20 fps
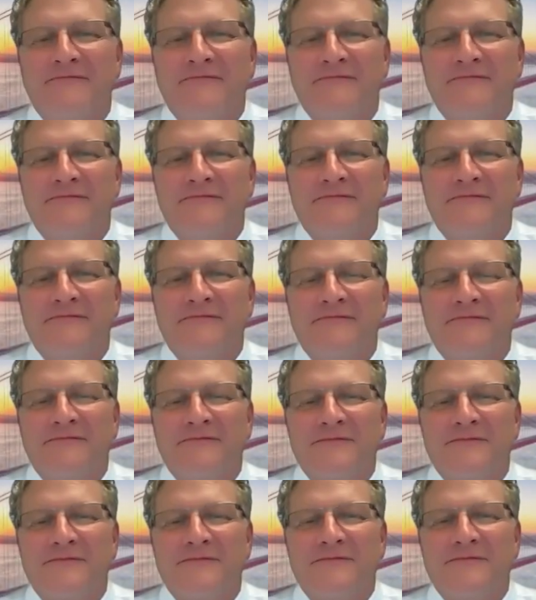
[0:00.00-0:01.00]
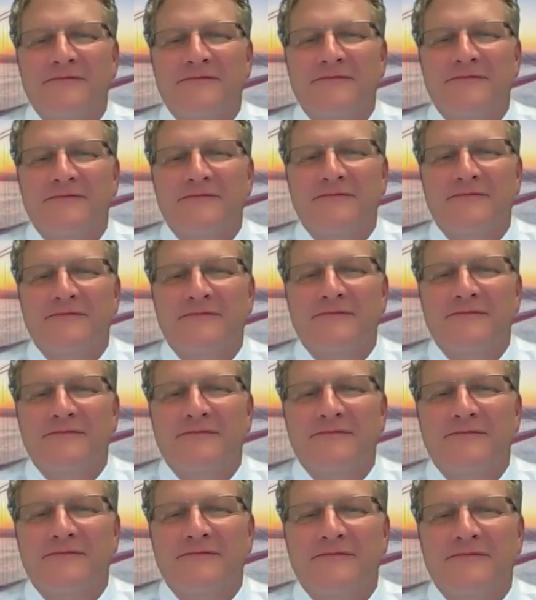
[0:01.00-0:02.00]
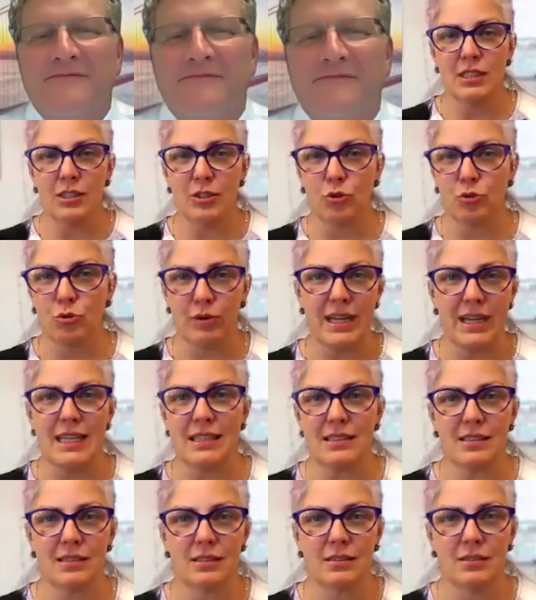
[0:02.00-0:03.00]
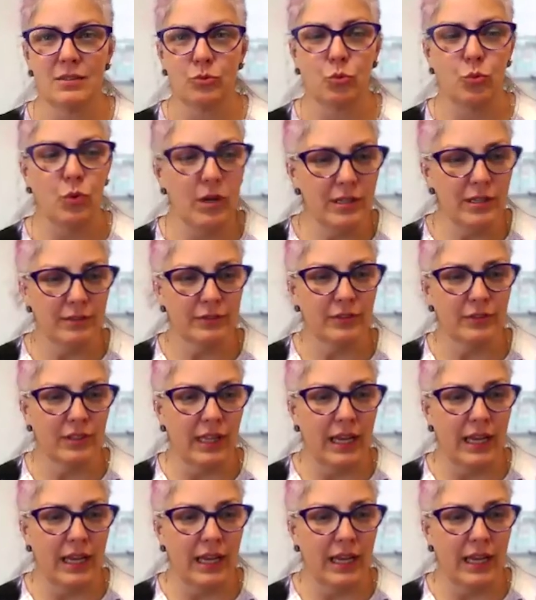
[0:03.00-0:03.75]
but if you never use it, great, wonderful.